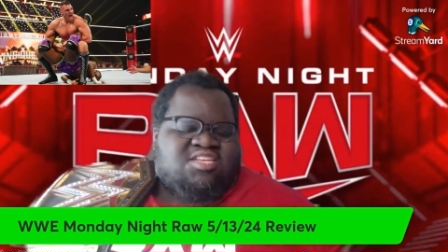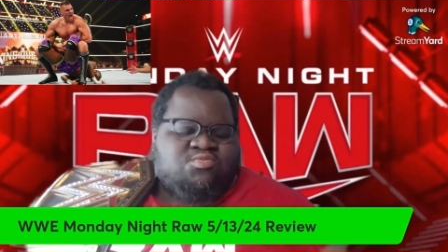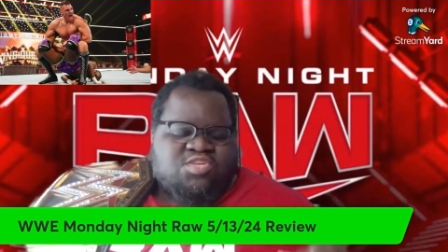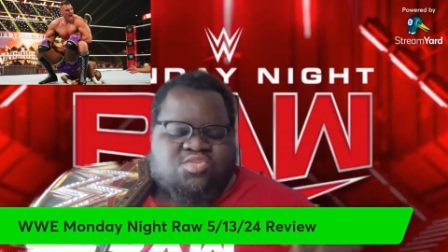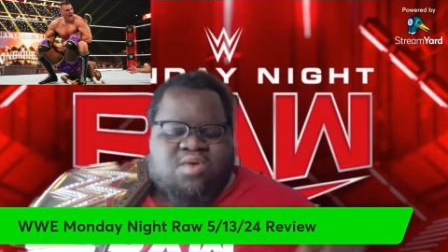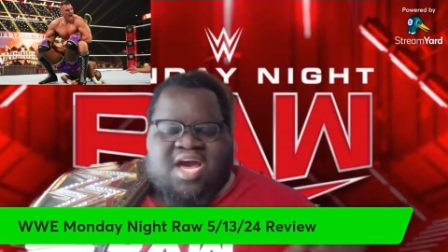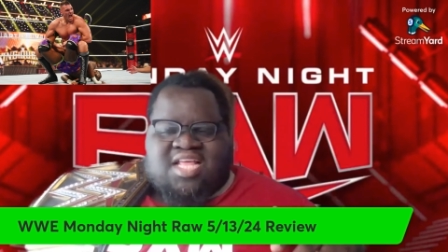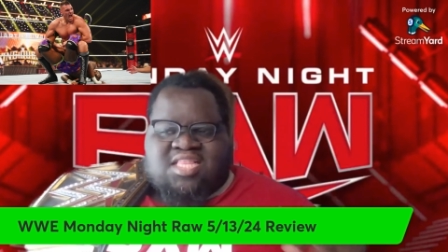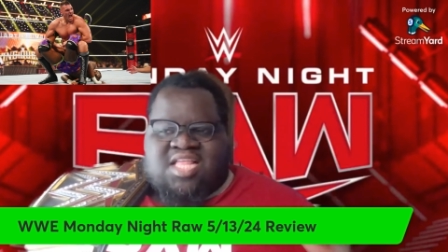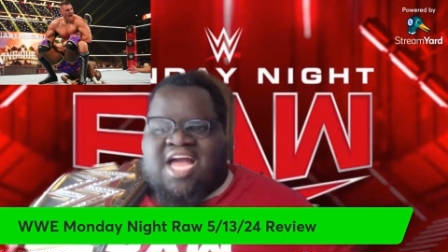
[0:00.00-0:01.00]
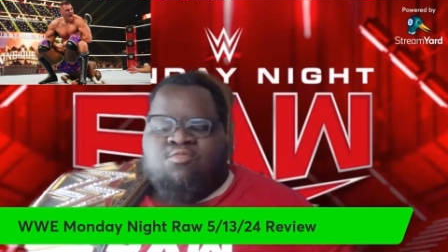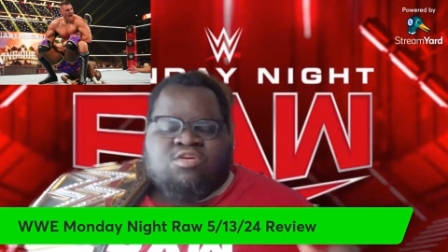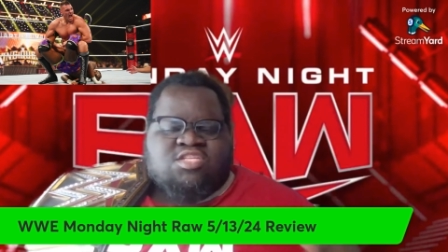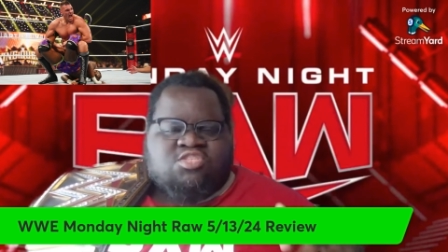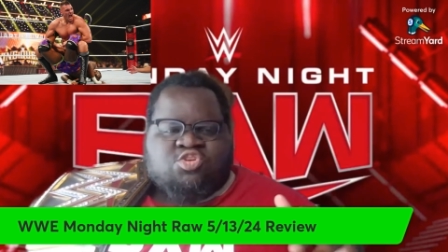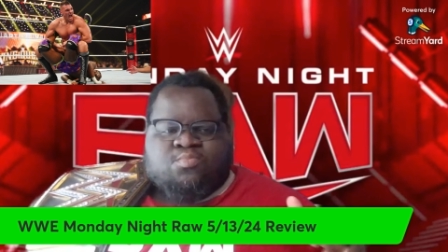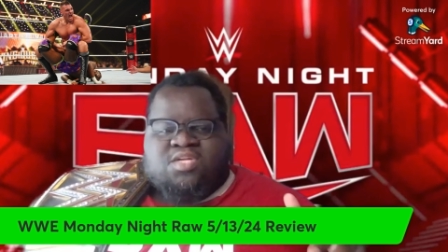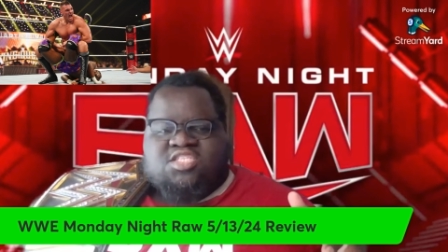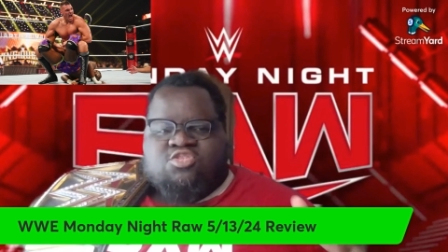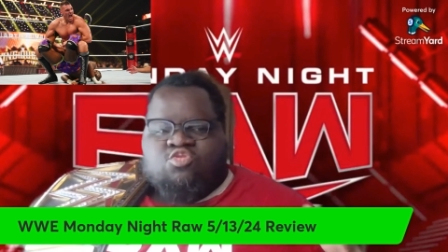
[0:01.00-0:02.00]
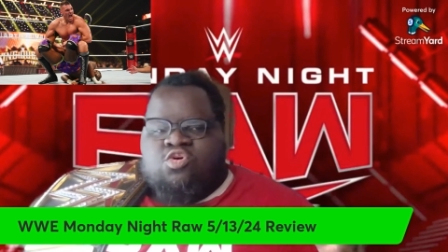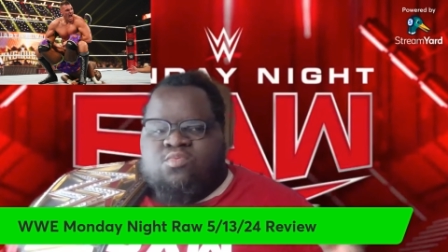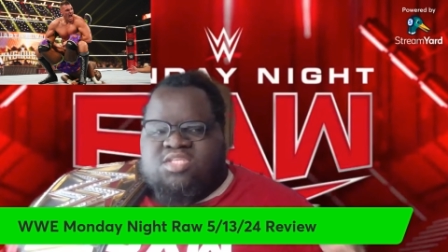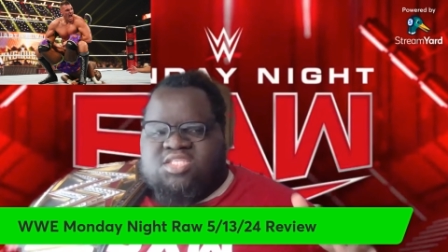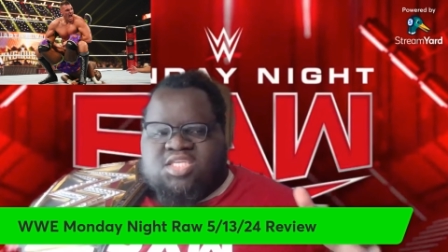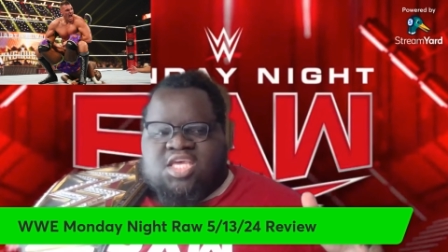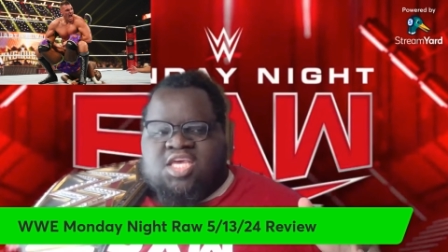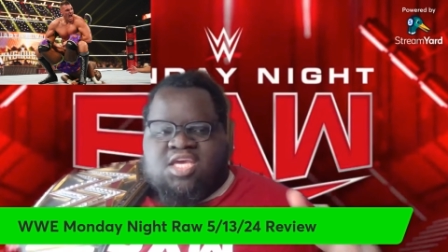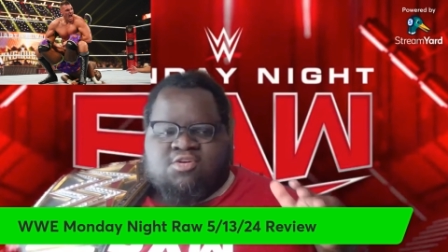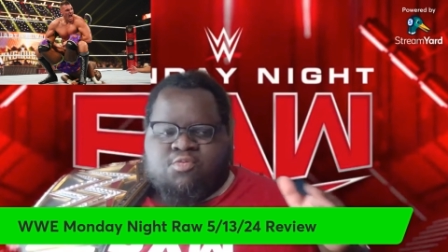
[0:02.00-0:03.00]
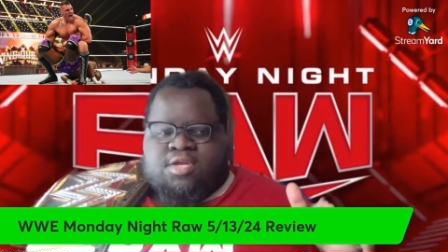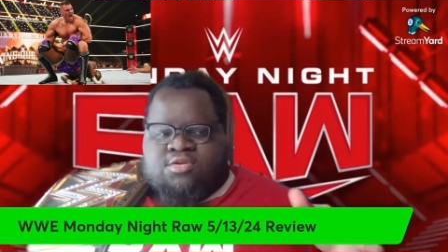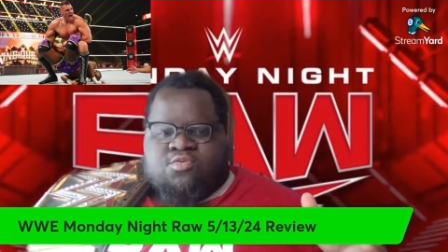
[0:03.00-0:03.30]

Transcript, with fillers: the reason why I like what Triple H is doing with this King and Queen on